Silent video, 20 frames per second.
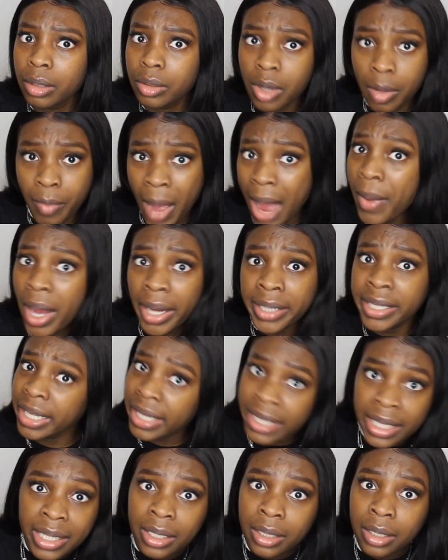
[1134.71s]
Not my
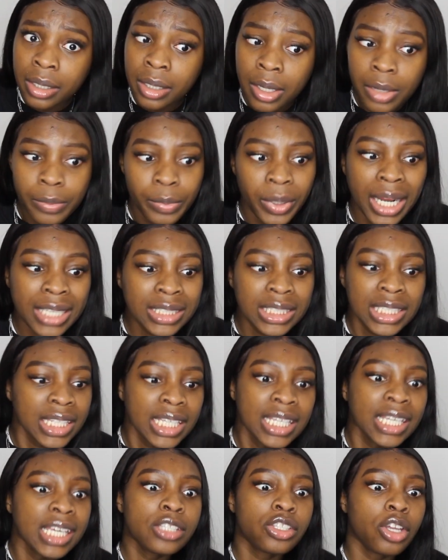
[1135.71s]
money. But that's the
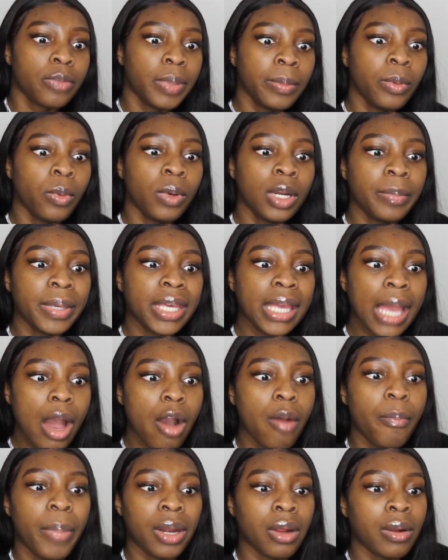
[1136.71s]
thing is, so people want to be
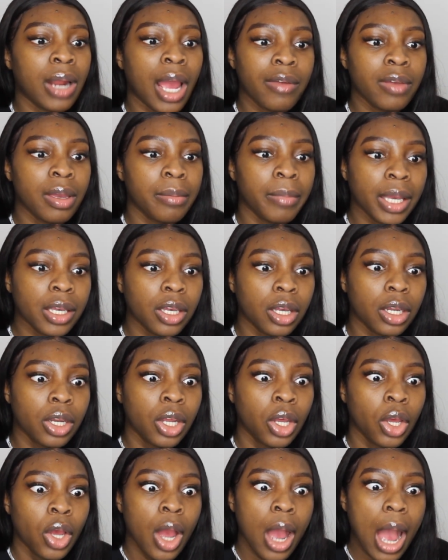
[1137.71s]
hell bent on Harry and Meghan.